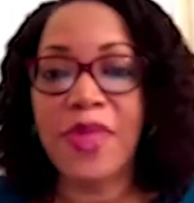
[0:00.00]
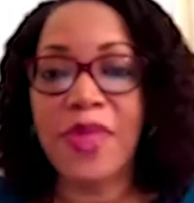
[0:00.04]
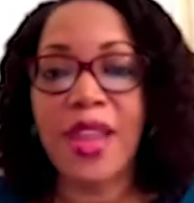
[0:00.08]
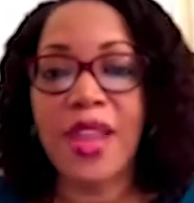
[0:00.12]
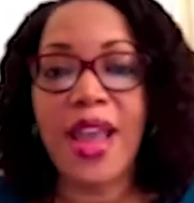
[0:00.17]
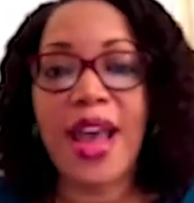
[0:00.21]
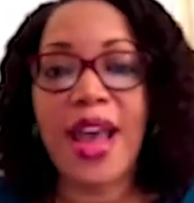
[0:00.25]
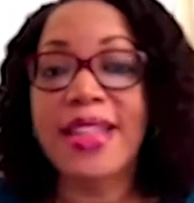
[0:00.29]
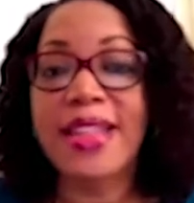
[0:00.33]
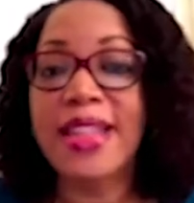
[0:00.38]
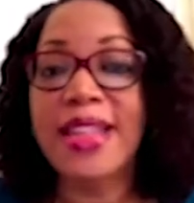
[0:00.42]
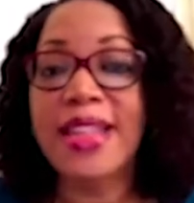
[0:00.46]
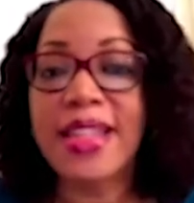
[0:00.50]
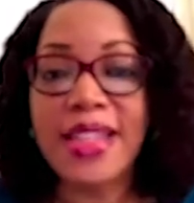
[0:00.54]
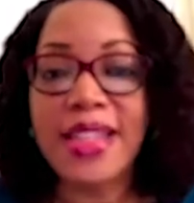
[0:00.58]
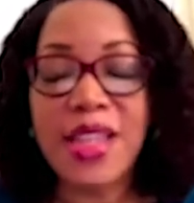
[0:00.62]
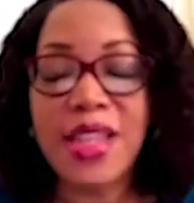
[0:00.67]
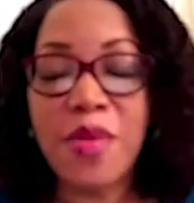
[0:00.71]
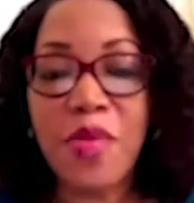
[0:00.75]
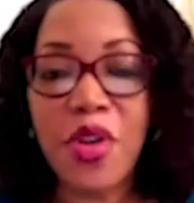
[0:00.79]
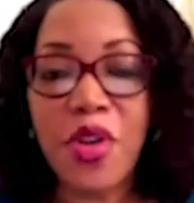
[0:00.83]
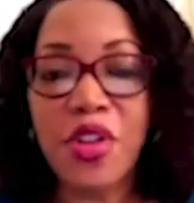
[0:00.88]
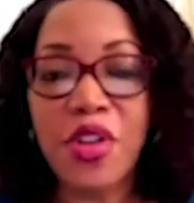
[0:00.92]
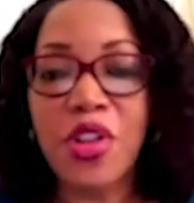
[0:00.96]
A
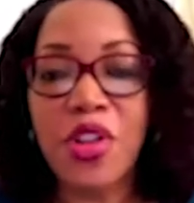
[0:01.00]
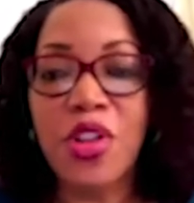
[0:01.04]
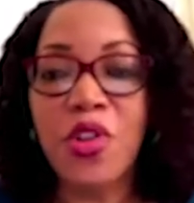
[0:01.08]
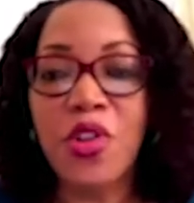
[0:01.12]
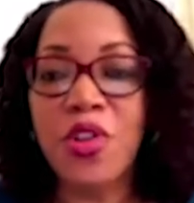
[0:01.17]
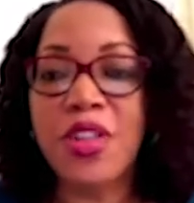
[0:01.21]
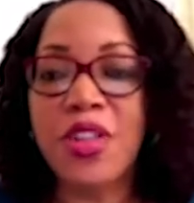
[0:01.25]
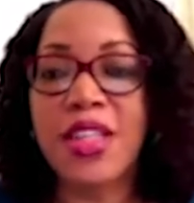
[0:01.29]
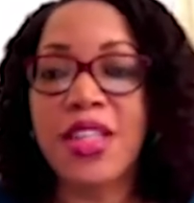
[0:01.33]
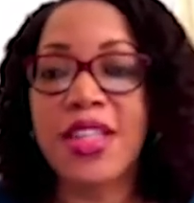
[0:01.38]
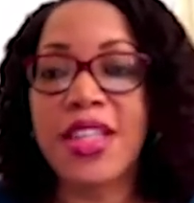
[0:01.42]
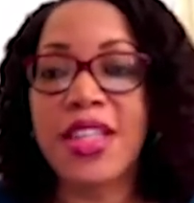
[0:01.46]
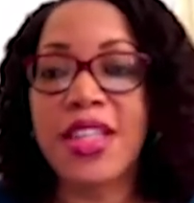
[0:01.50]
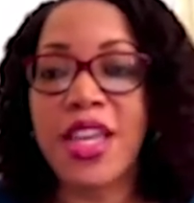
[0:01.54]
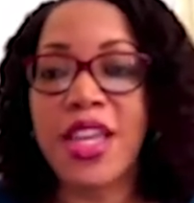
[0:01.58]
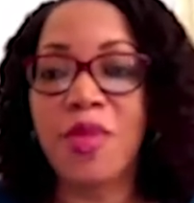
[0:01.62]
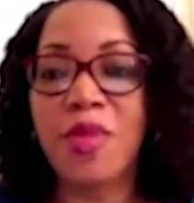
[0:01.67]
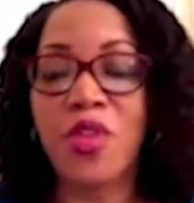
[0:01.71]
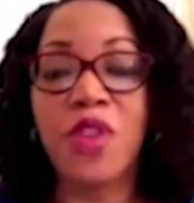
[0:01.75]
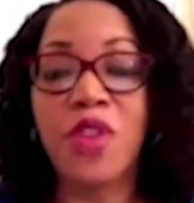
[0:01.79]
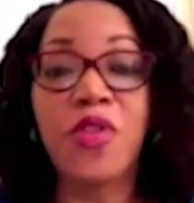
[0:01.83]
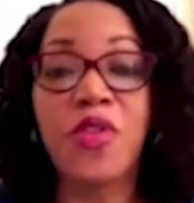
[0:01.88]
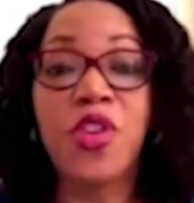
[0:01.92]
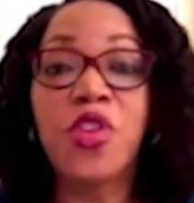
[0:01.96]
setting button looks the same.
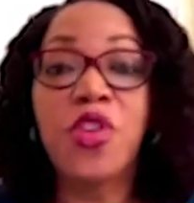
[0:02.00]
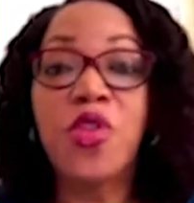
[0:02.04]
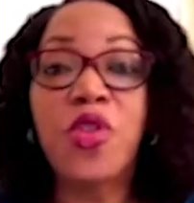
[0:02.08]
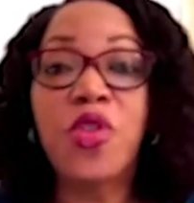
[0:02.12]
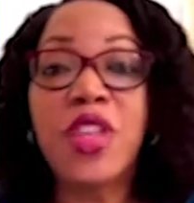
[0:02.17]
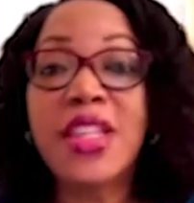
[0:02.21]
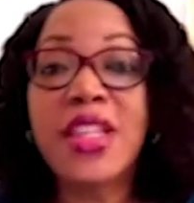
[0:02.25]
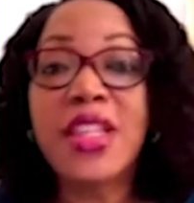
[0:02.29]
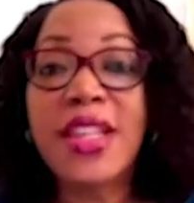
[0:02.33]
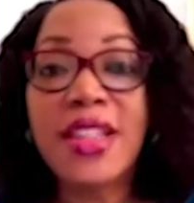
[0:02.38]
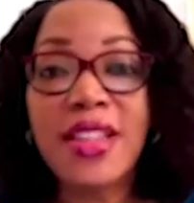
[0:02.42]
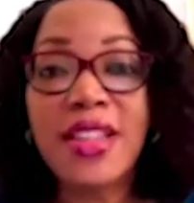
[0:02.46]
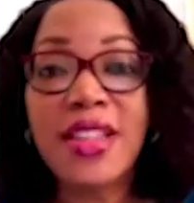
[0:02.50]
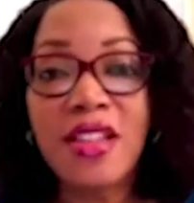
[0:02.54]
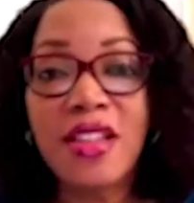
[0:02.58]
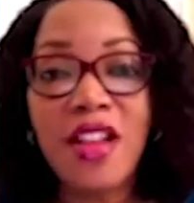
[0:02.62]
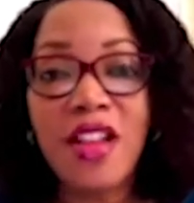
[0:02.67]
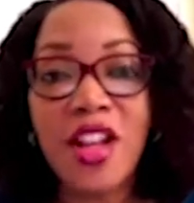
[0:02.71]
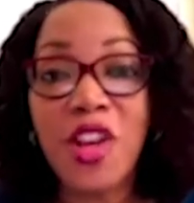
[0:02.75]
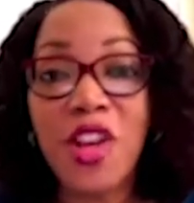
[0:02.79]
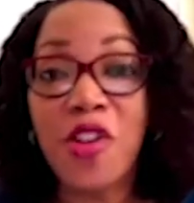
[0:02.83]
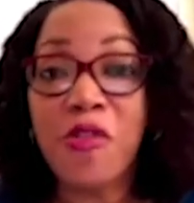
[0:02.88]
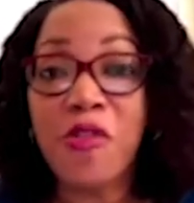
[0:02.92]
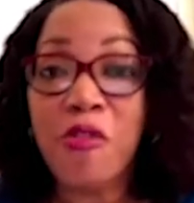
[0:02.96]
So if you know the settings
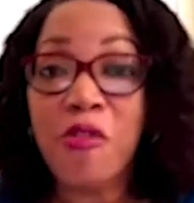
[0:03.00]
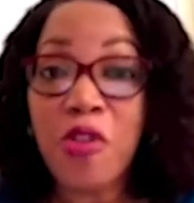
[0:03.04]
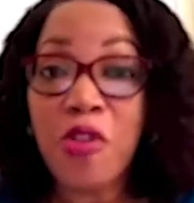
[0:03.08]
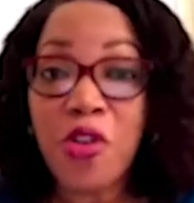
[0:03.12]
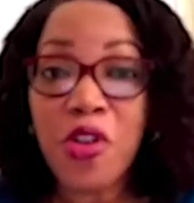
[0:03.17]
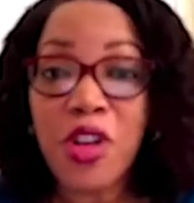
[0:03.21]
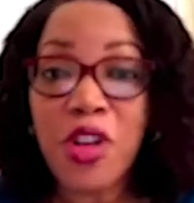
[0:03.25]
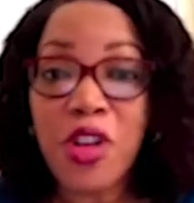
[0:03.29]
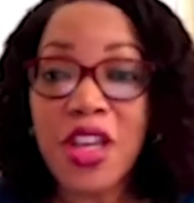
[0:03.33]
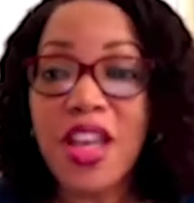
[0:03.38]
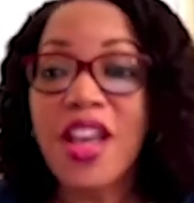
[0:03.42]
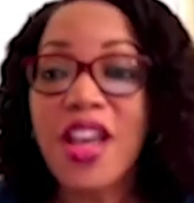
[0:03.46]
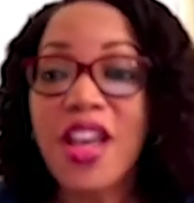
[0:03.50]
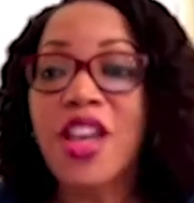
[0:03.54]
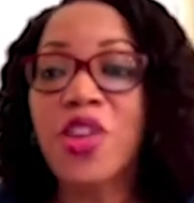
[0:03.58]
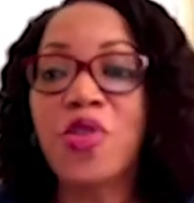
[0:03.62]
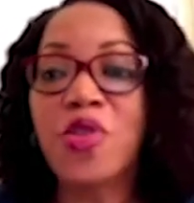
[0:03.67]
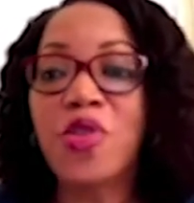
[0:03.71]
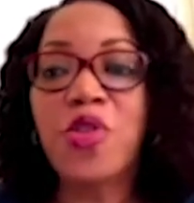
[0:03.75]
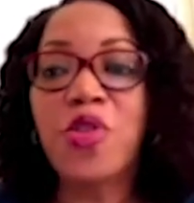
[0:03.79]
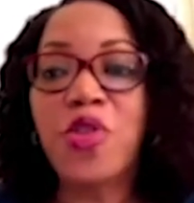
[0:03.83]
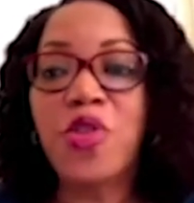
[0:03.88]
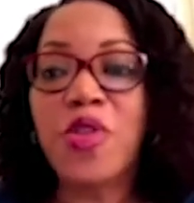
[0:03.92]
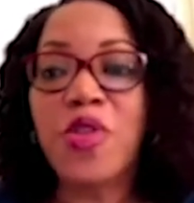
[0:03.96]
on your phone, you
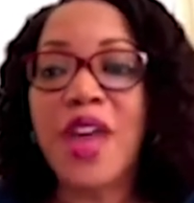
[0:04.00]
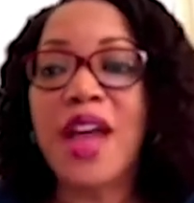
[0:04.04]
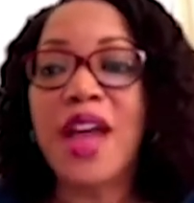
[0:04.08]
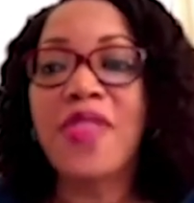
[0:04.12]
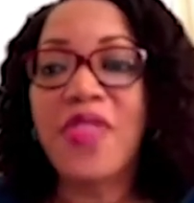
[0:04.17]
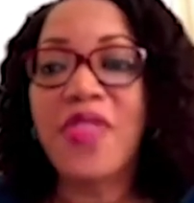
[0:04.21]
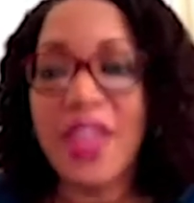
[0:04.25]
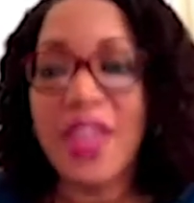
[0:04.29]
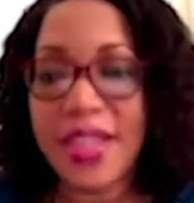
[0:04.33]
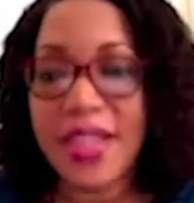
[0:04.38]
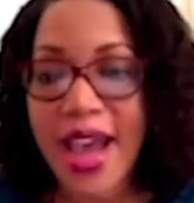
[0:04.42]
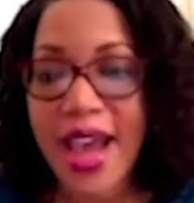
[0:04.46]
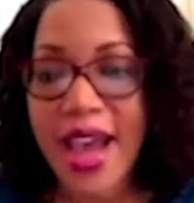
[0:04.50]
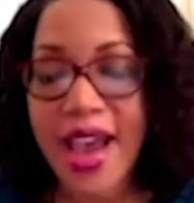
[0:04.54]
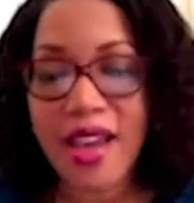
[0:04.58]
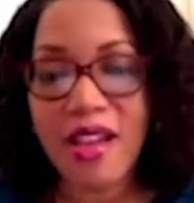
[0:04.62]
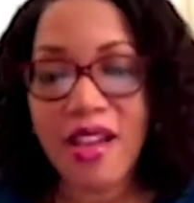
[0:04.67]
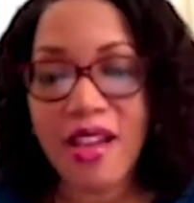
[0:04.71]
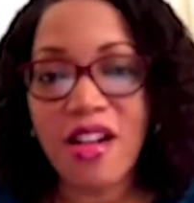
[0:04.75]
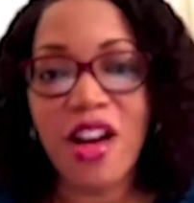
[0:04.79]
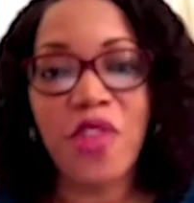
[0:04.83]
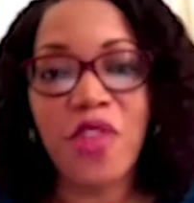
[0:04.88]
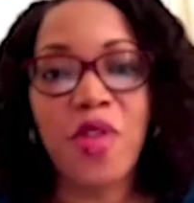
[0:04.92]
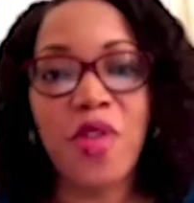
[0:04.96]
know that this
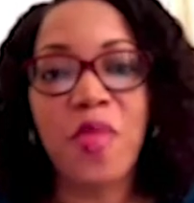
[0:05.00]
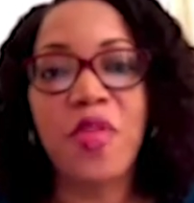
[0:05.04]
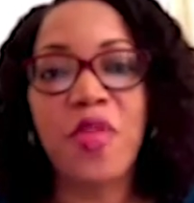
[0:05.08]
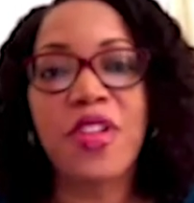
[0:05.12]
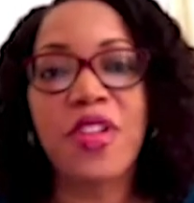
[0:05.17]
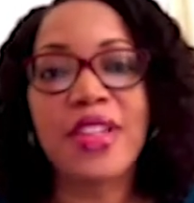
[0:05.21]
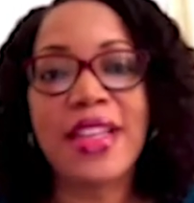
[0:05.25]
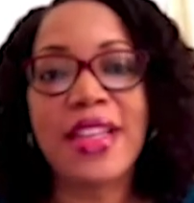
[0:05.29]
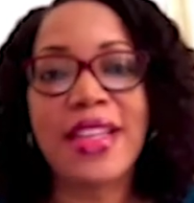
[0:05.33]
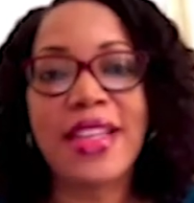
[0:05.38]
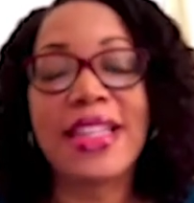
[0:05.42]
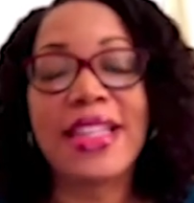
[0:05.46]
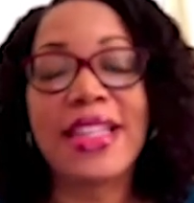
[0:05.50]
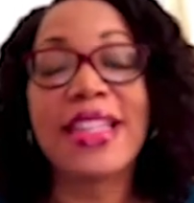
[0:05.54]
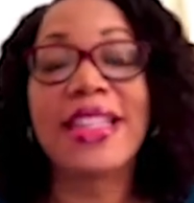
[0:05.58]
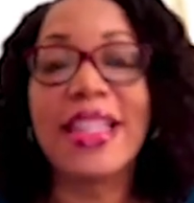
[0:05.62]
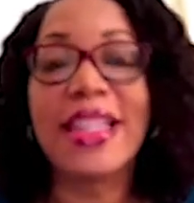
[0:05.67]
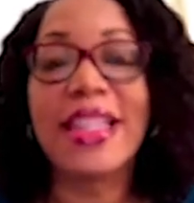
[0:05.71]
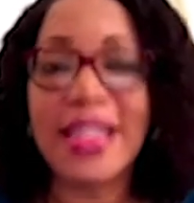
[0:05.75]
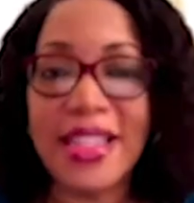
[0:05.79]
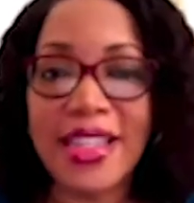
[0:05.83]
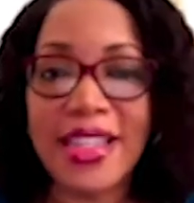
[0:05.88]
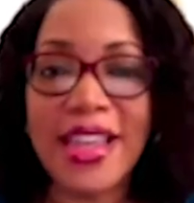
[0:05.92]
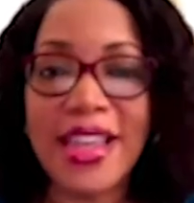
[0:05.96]
icon represents a
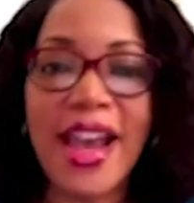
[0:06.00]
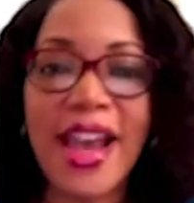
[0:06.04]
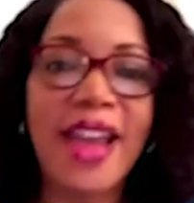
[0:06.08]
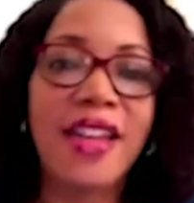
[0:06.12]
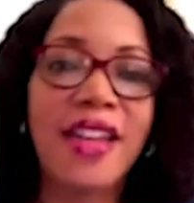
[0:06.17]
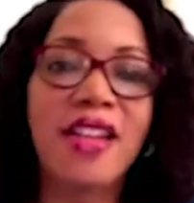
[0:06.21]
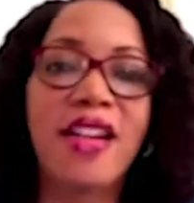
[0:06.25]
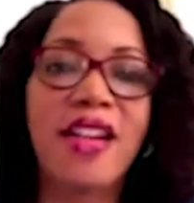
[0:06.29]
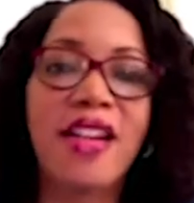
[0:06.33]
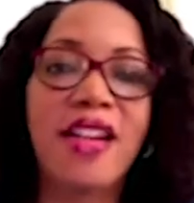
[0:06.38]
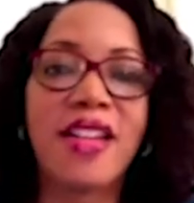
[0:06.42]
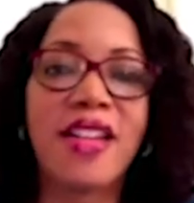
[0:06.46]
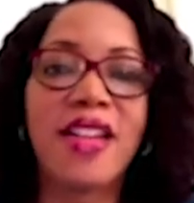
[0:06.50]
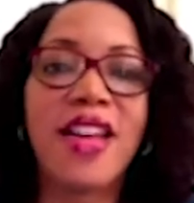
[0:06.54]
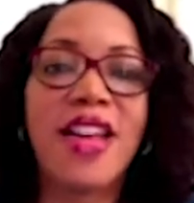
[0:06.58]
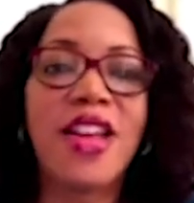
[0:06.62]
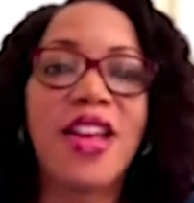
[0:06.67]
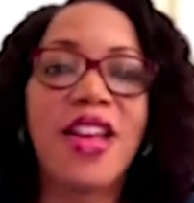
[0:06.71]
setting icon.